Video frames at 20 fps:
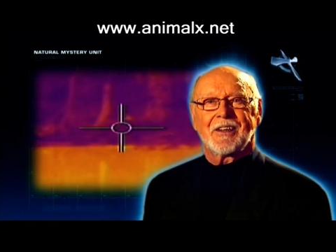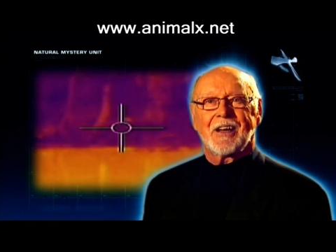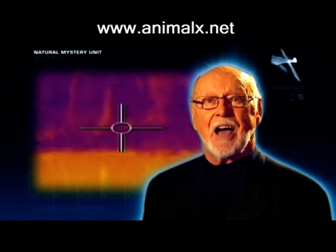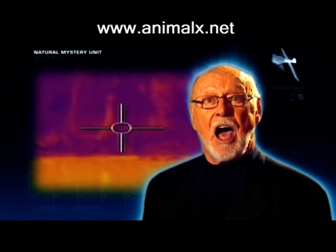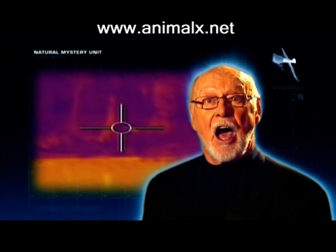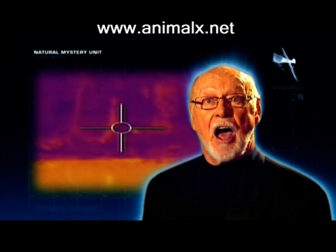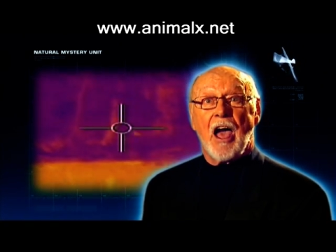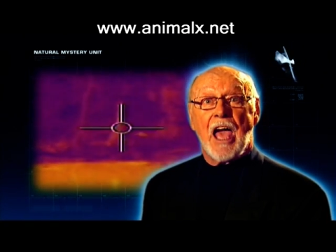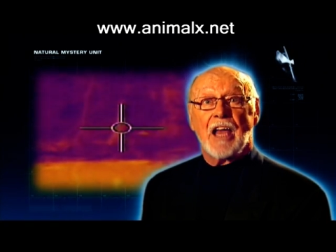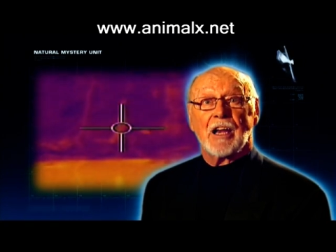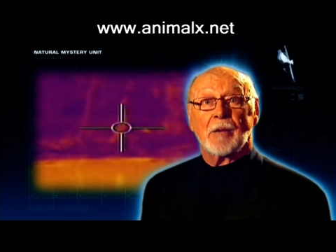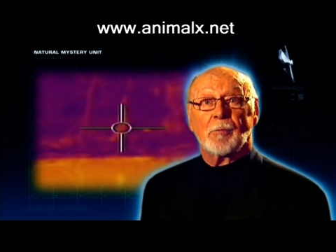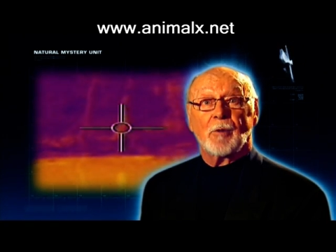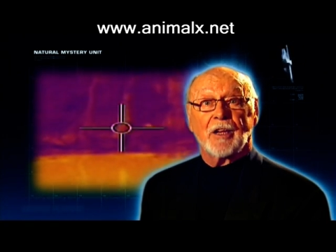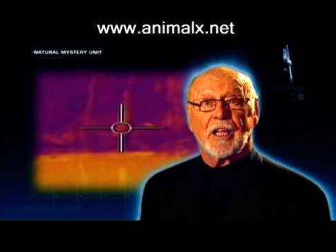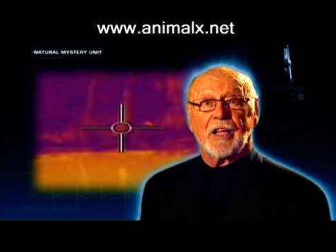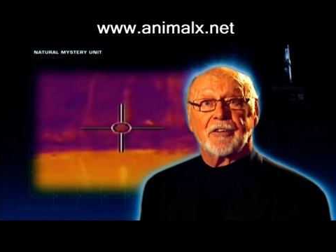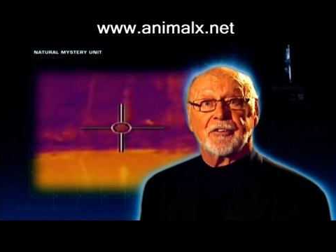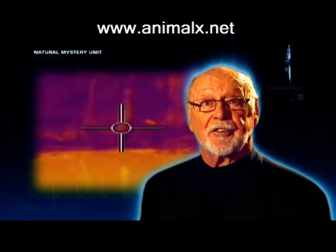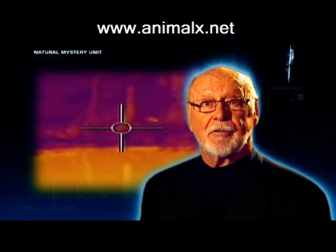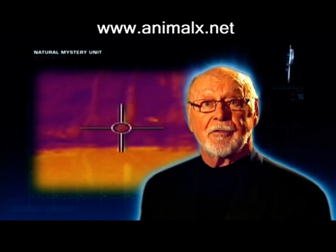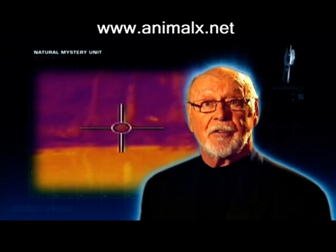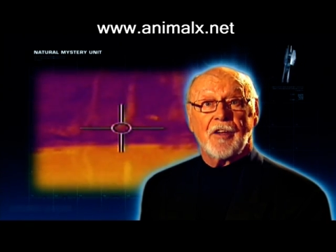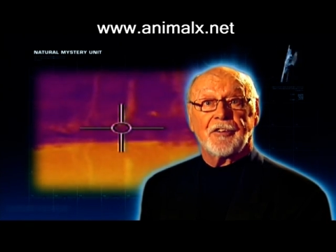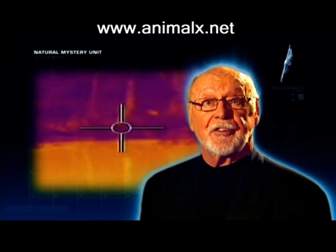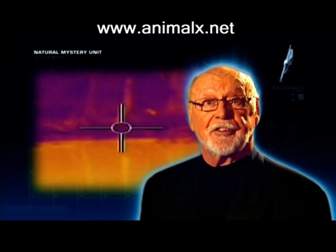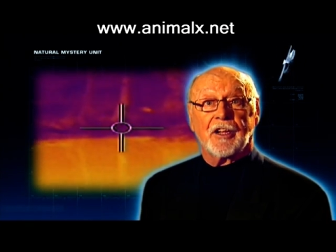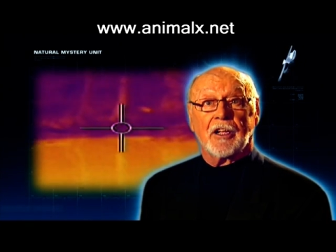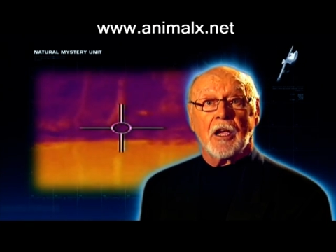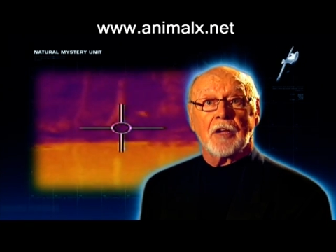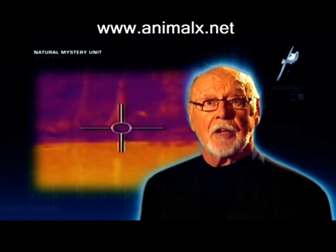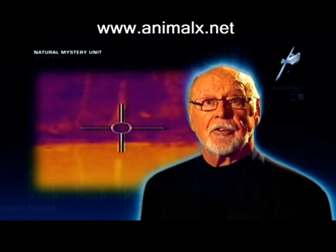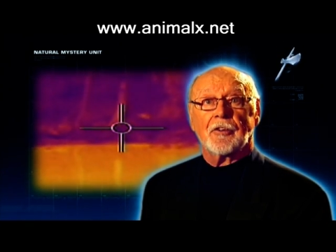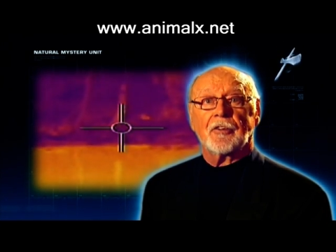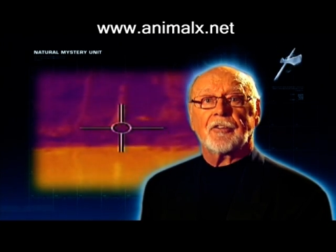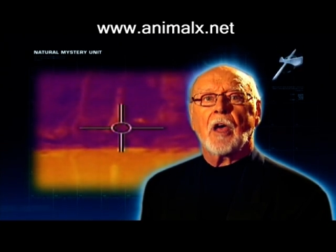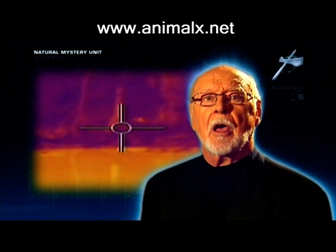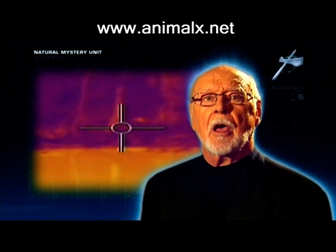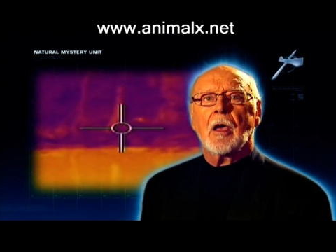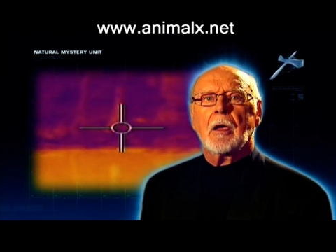Our Animal X
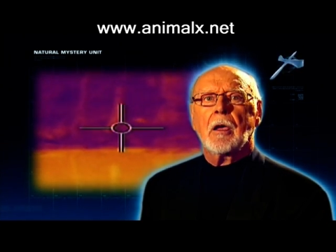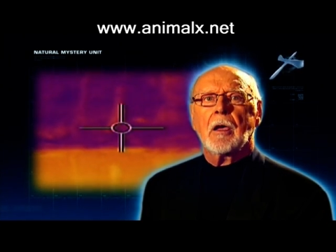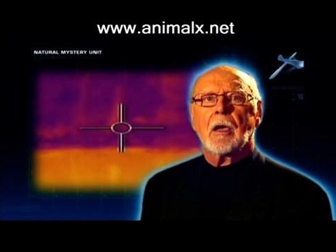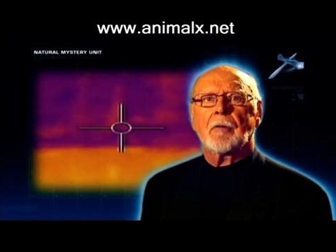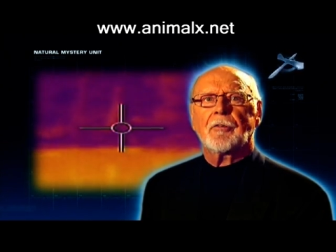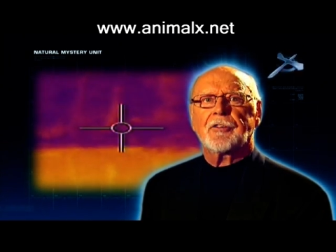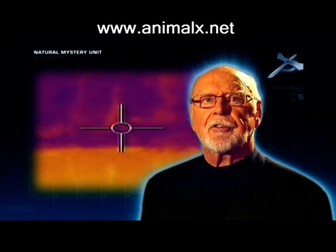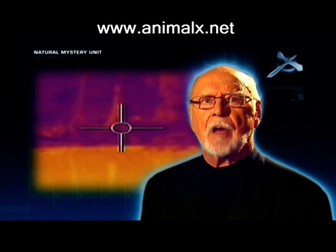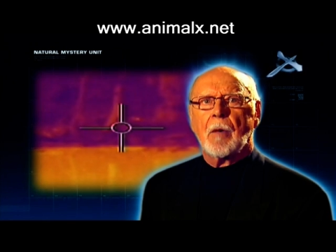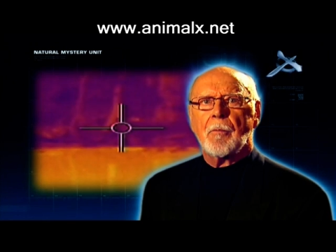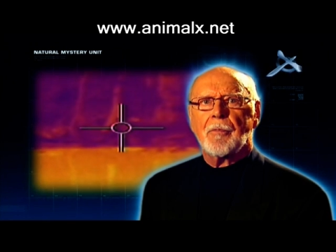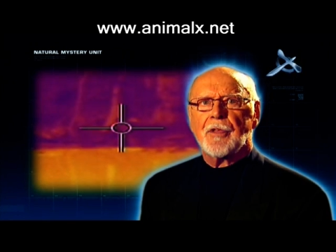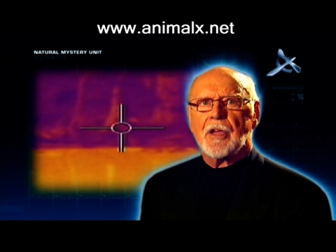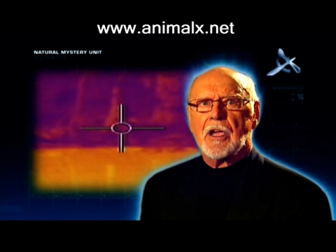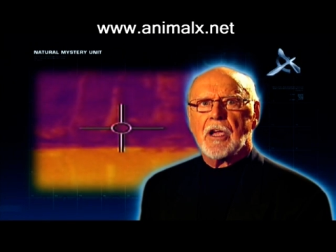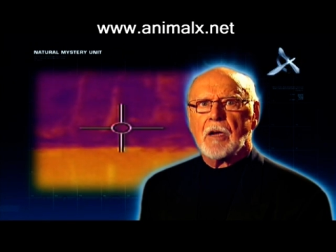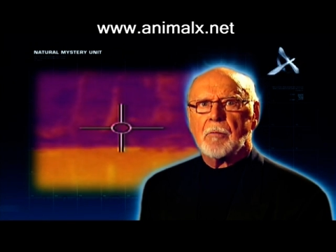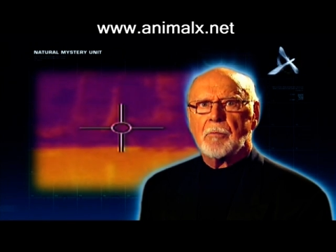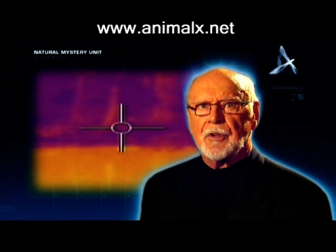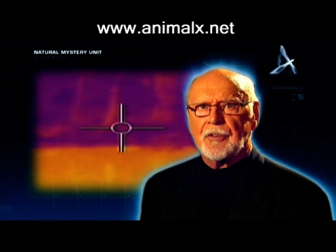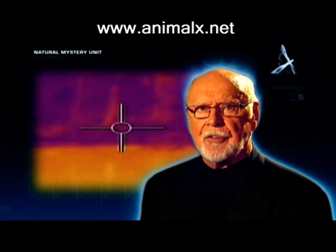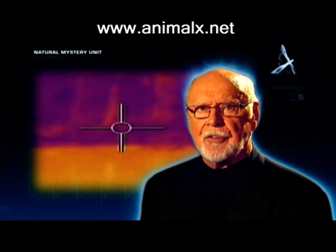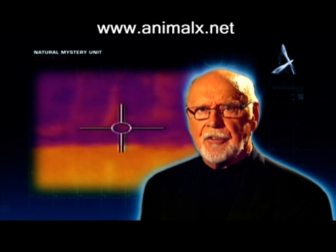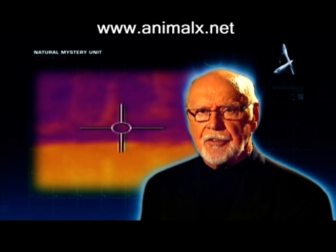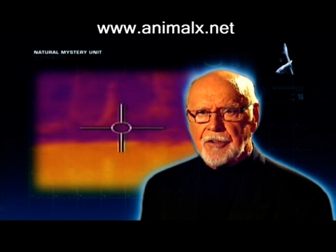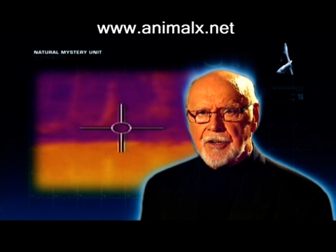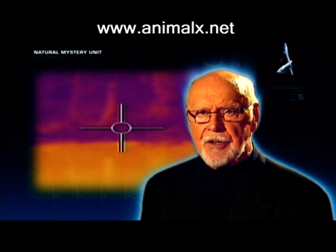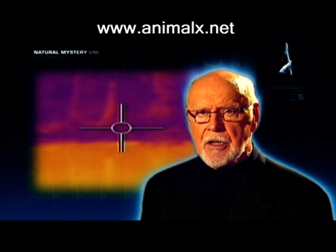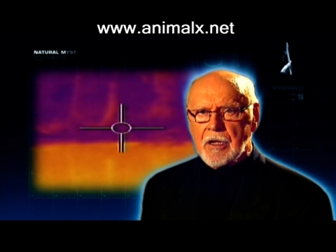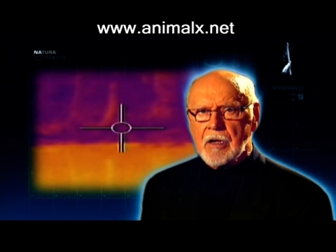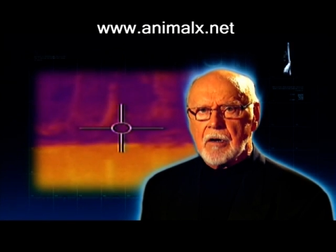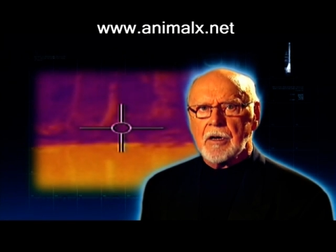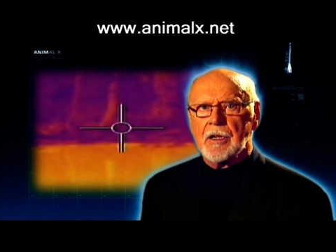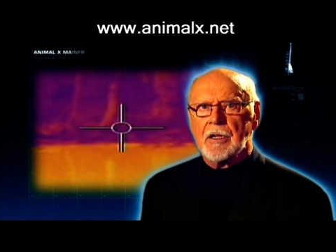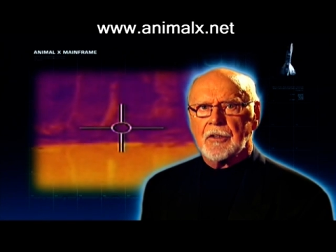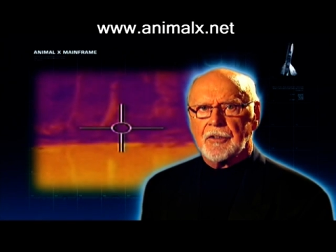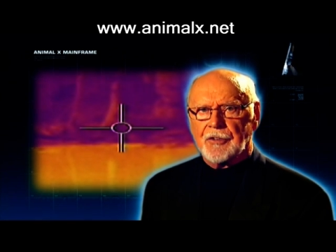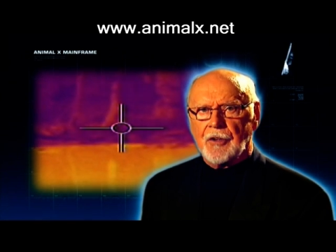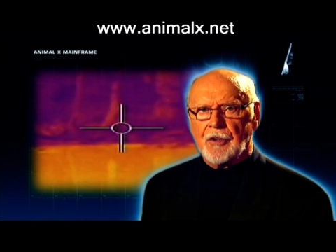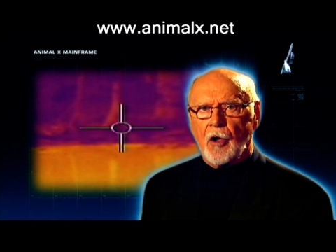investigators have something
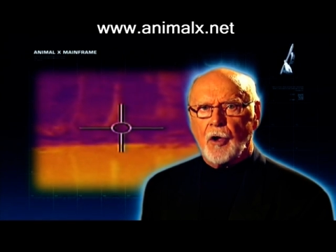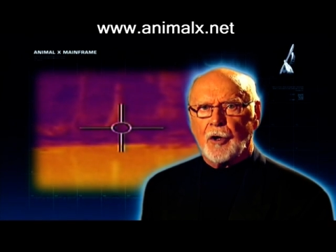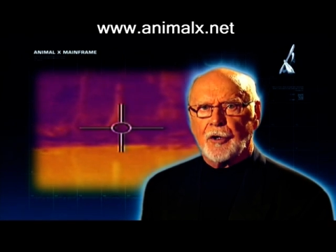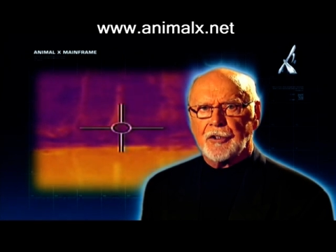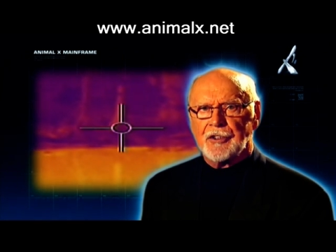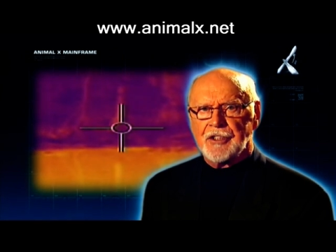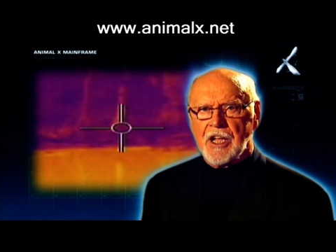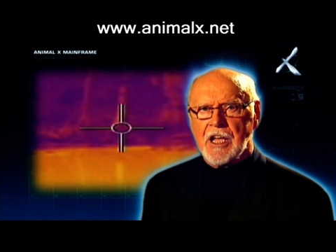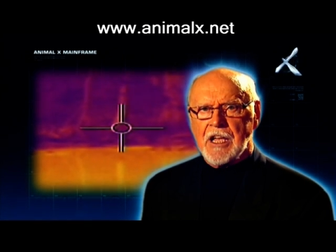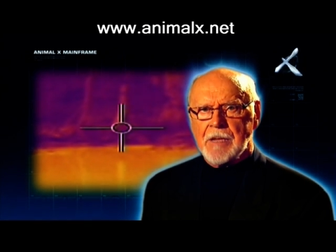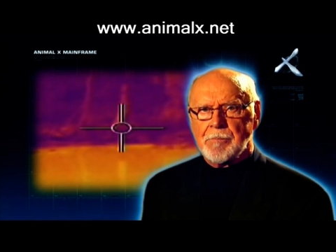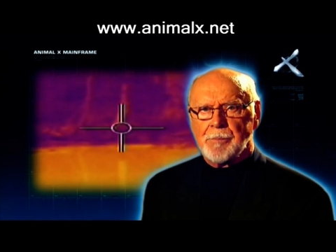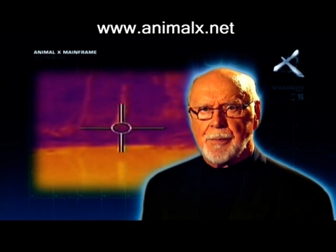mysterious on tape.